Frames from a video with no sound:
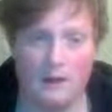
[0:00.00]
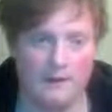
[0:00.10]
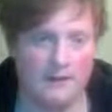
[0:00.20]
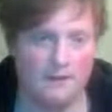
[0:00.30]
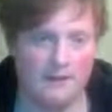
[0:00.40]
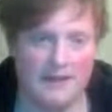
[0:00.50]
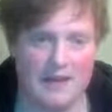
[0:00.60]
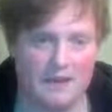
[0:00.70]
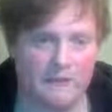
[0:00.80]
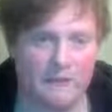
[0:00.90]
And I play
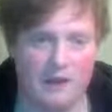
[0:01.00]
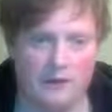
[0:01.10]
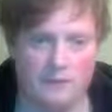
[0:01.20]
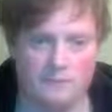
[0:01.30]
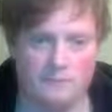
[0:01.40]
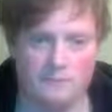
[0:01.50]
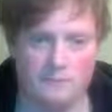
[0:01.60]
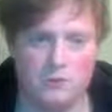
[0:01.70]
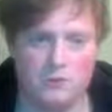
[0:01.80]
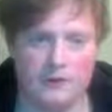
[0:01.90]
f5,
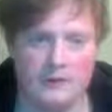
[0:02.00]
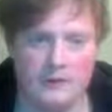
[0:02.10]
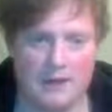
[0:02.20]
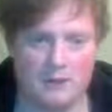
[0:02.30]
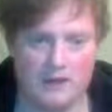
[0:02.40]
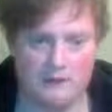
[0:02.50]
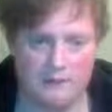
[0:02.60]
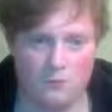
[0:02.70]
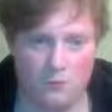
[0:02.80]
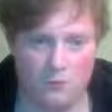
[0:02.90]
trading down even
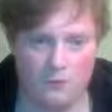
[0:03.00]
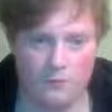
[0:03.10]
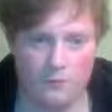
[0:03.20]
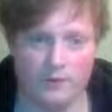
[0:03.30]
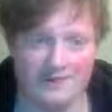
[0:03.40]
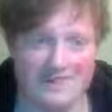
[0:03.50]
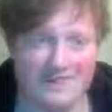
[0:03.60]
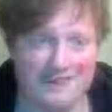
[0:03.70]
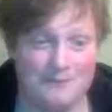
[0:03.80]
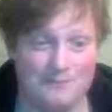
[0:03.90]
more, but
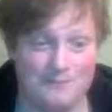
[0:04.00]
getting a